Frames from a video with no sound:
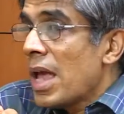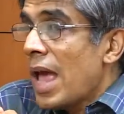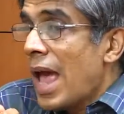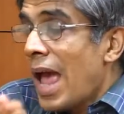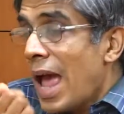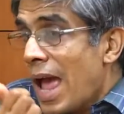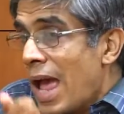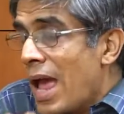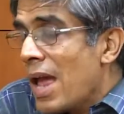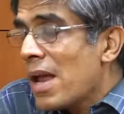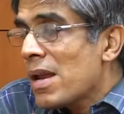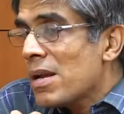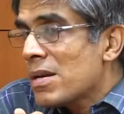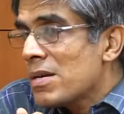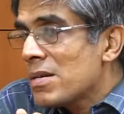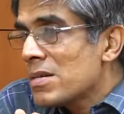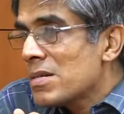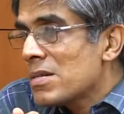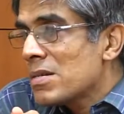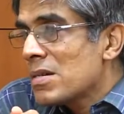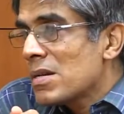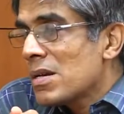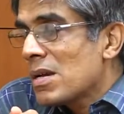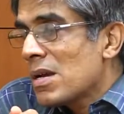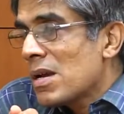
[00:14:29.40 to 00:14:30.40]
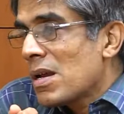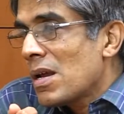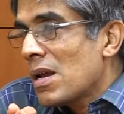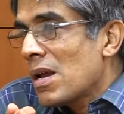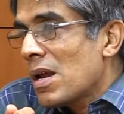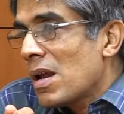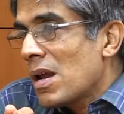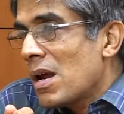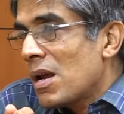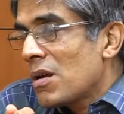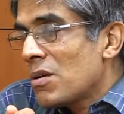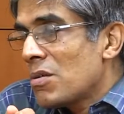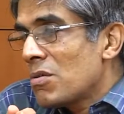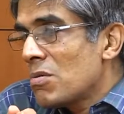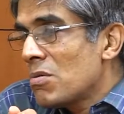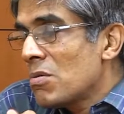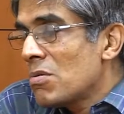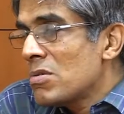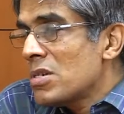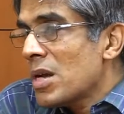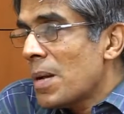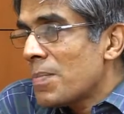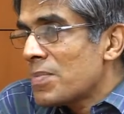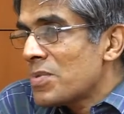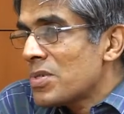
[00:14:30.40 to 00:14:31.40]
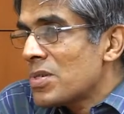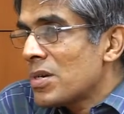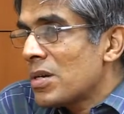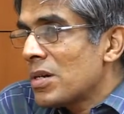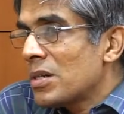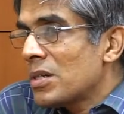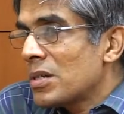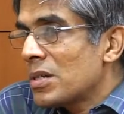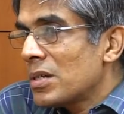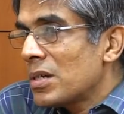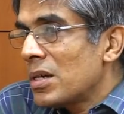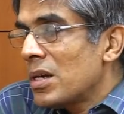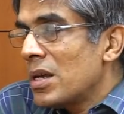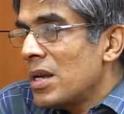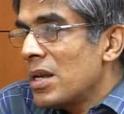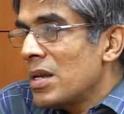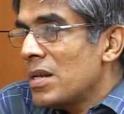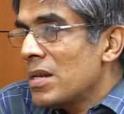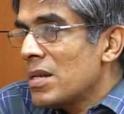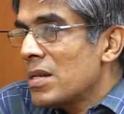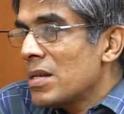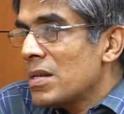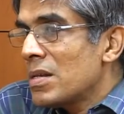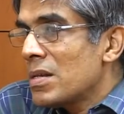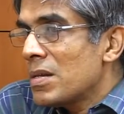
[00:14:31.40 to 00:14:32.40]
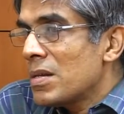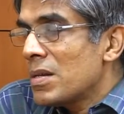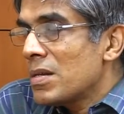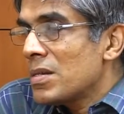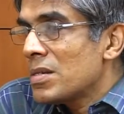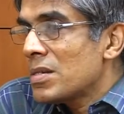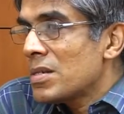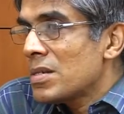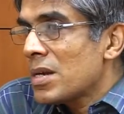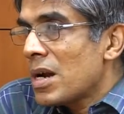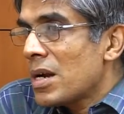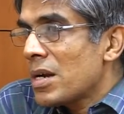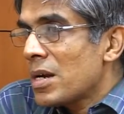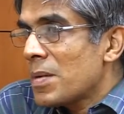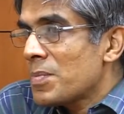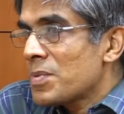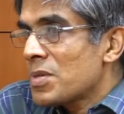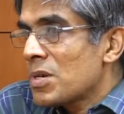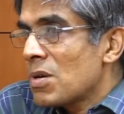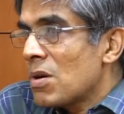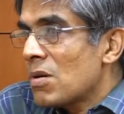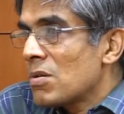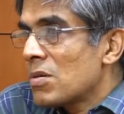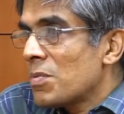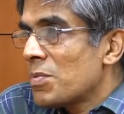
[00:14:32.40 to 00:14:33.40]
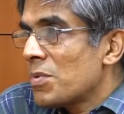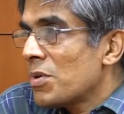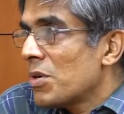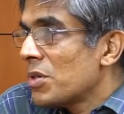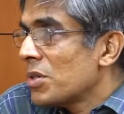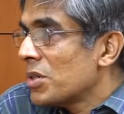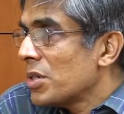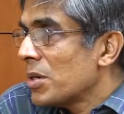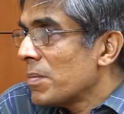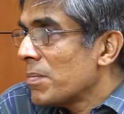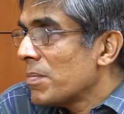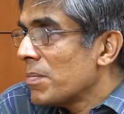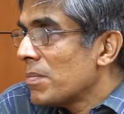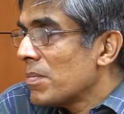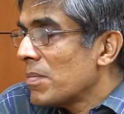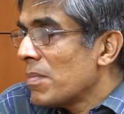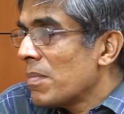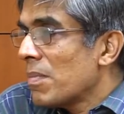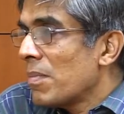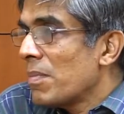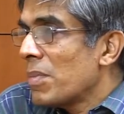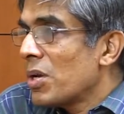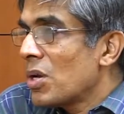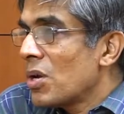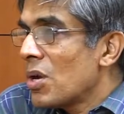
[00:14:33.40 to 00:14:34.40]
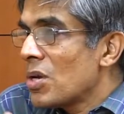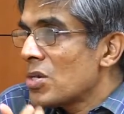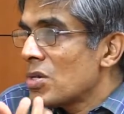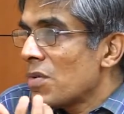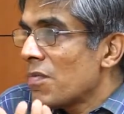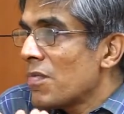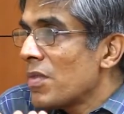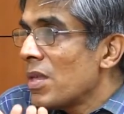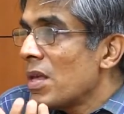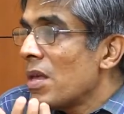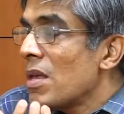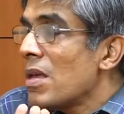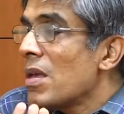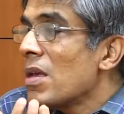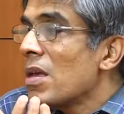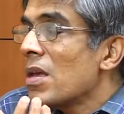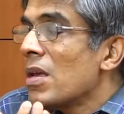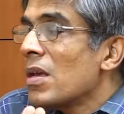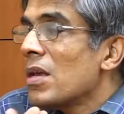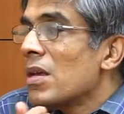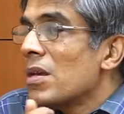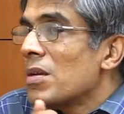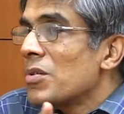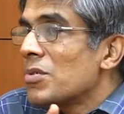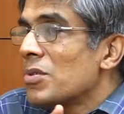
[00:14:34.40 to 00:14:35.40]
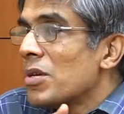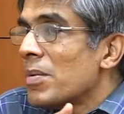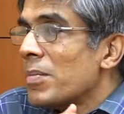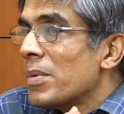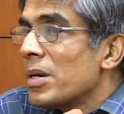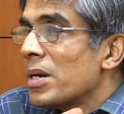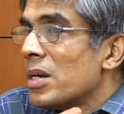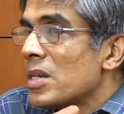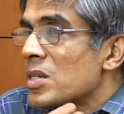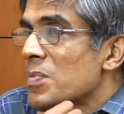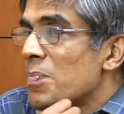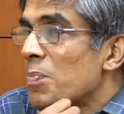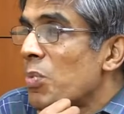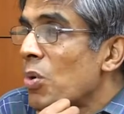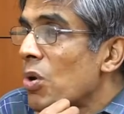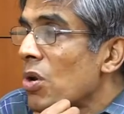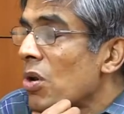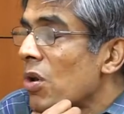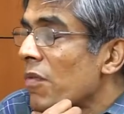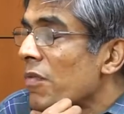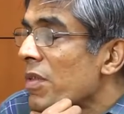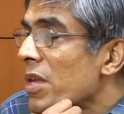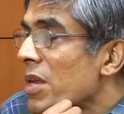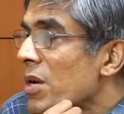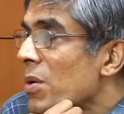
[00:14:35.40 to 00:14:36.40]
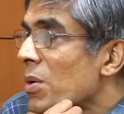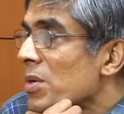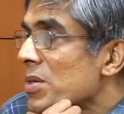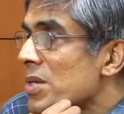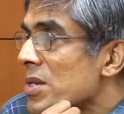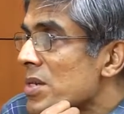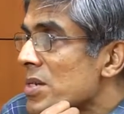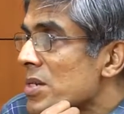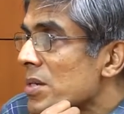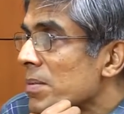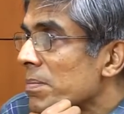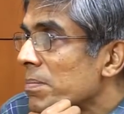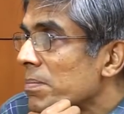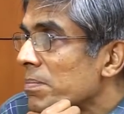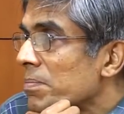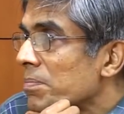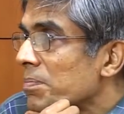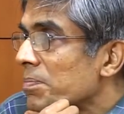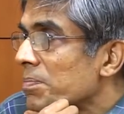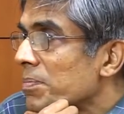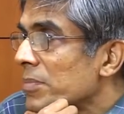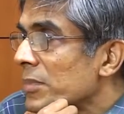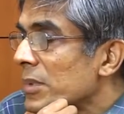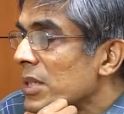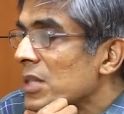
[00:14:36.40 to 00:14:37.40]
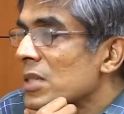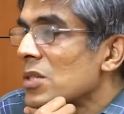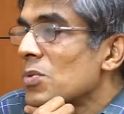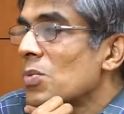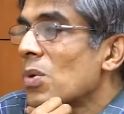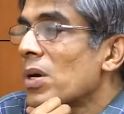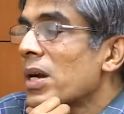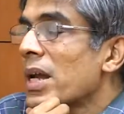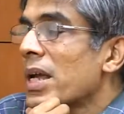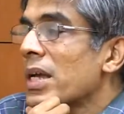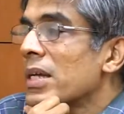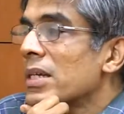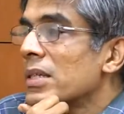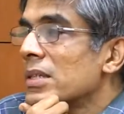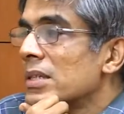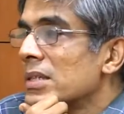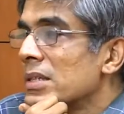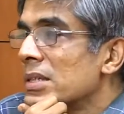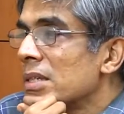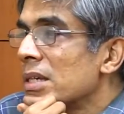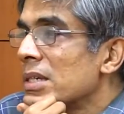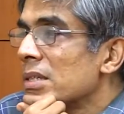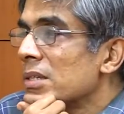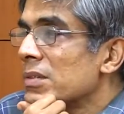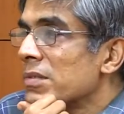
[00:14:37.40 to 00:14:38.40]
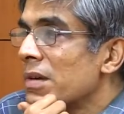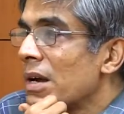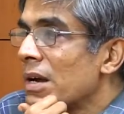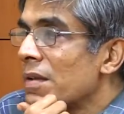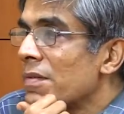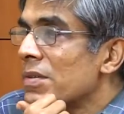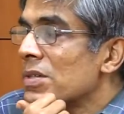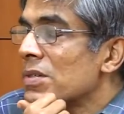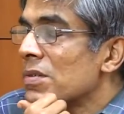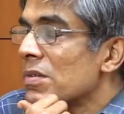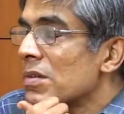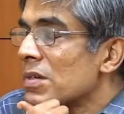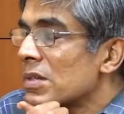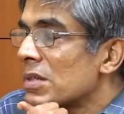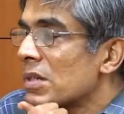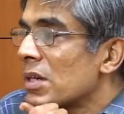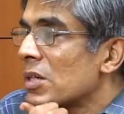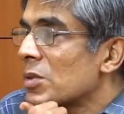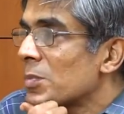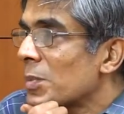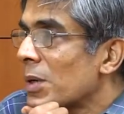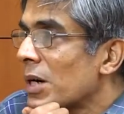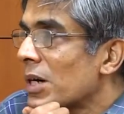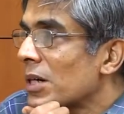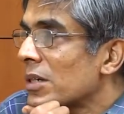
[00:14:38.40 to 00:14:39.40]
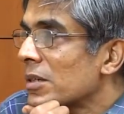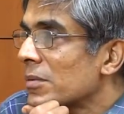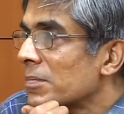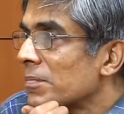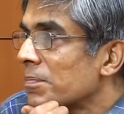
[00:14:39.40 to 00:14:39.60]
and a huge upsurge in startups and entrepreneurship because of the tremendous pull of the ecosystem. This is what I see as the relevance of the research park.